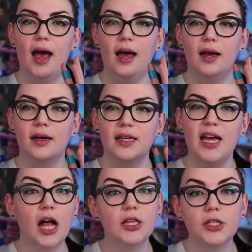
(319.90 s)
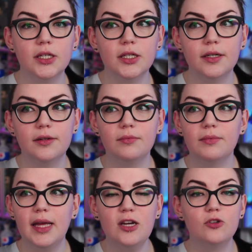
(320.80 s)
uh, color
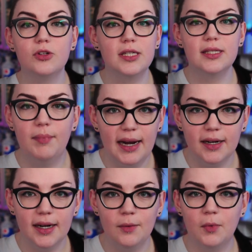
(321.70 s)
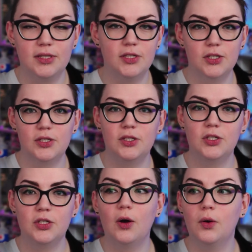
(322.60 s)
interests better. It wasn't just
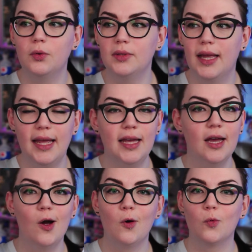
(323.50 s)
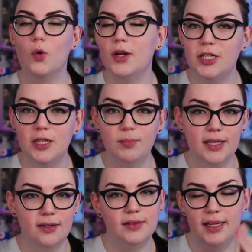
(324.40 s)
so like Roy G.
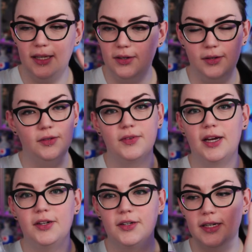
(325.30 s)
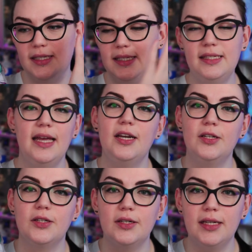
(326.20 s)
Biv, like, you know, you've got your
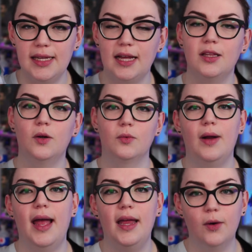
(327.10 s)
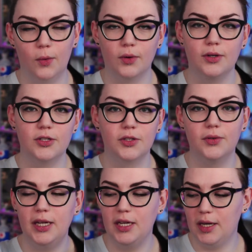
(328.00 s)
standard yellow, red, orange,
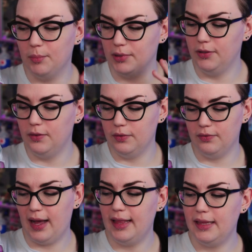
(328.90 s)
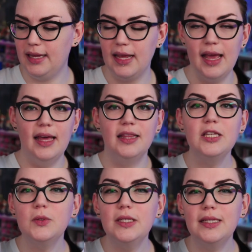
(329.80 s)
green, blue, violet.
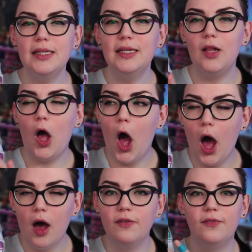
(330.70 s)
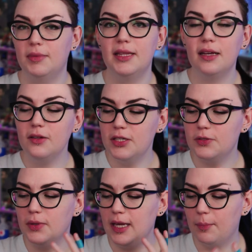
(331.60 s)
This was just a little off, but the colors just
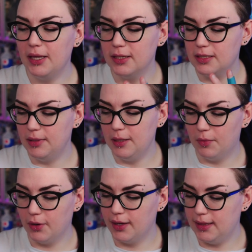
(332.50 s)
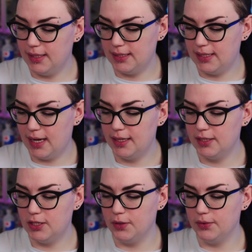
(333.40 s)
really appeal to me more in this set.
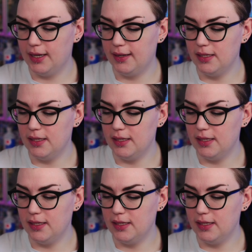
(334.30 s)
So there